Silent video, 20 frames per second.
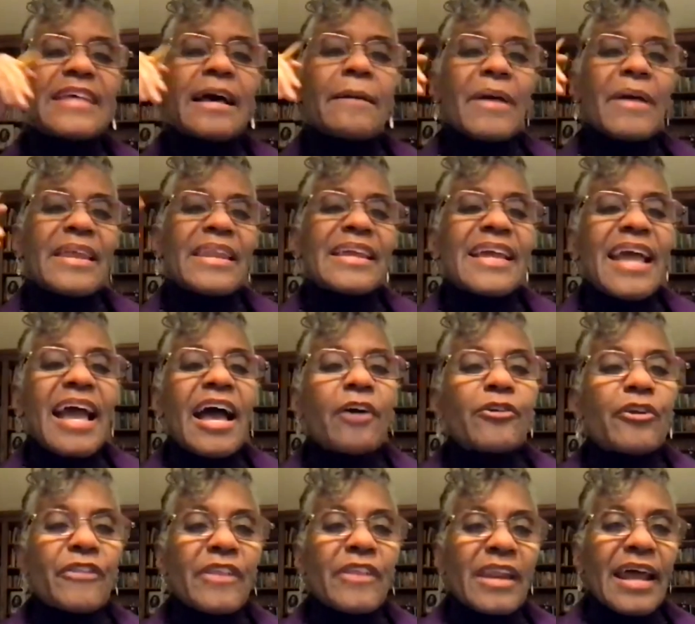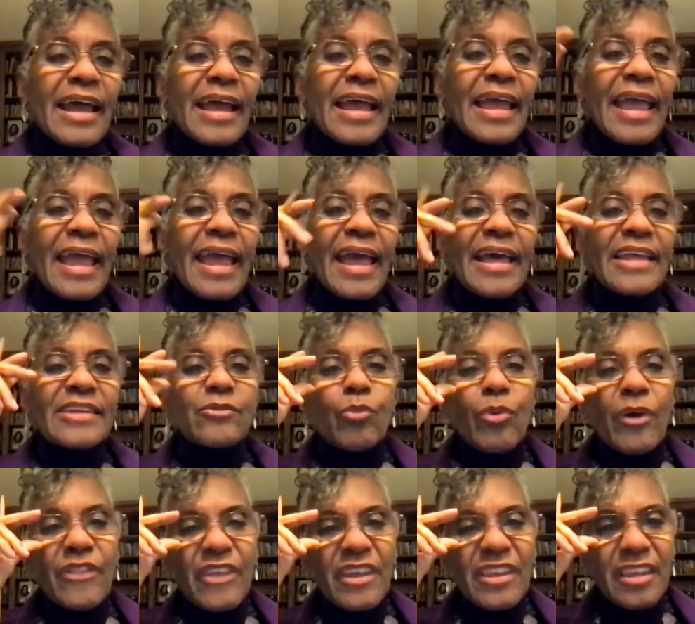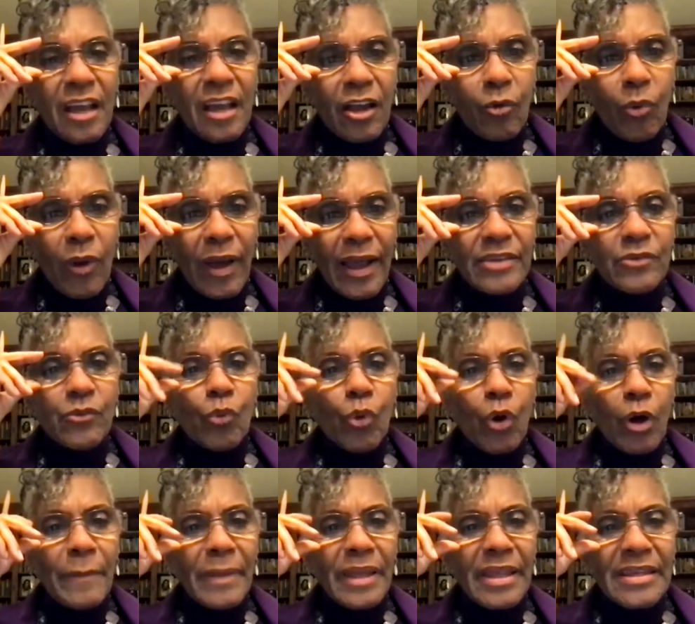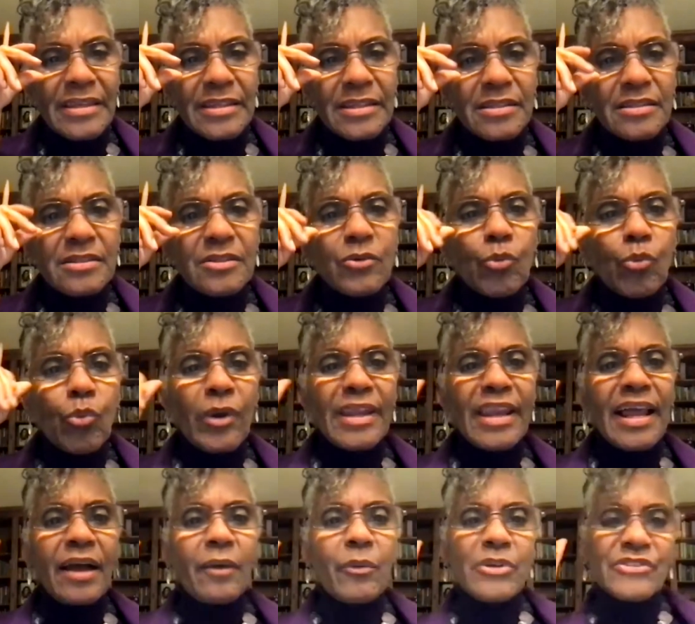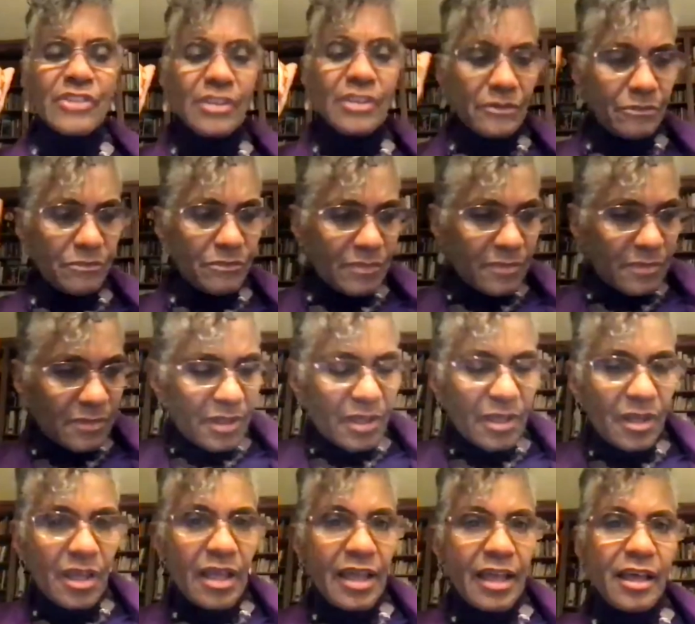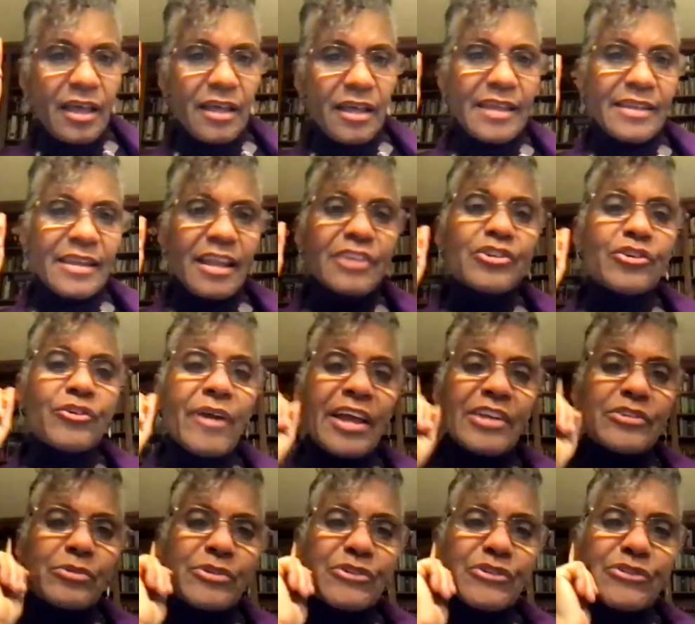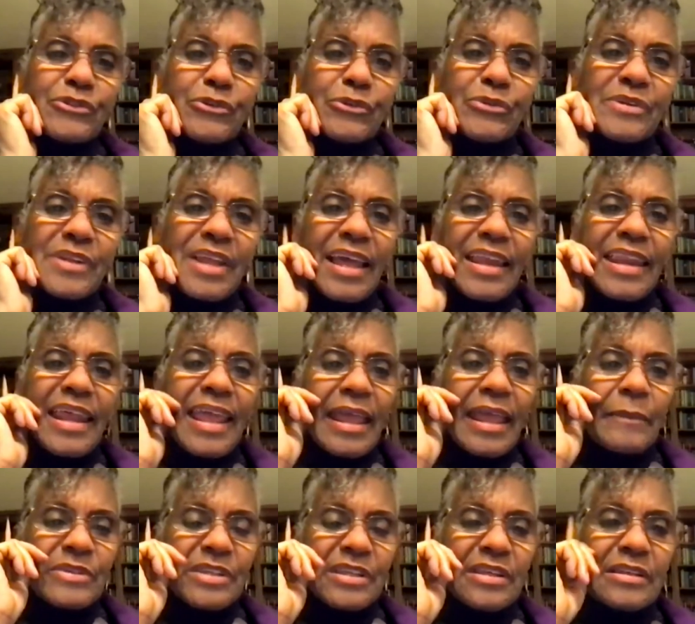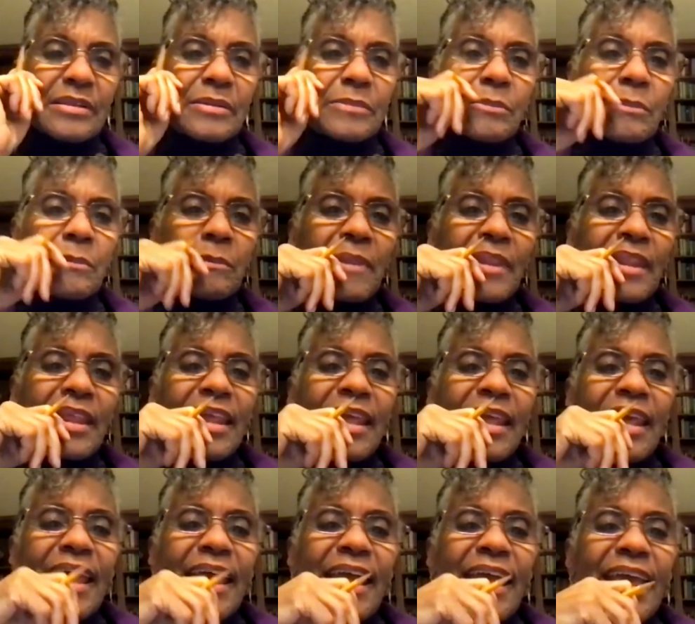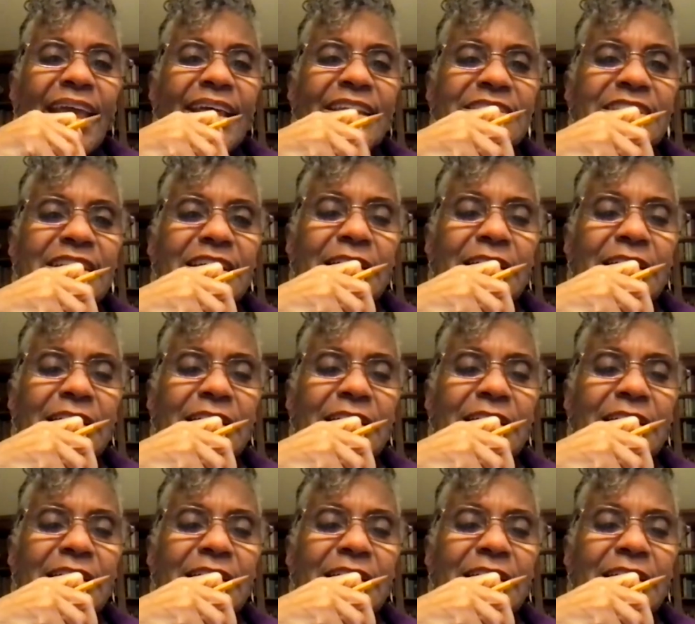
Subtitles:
encounter that I had with a young white woman when I was an undergraduate student at Hampton. And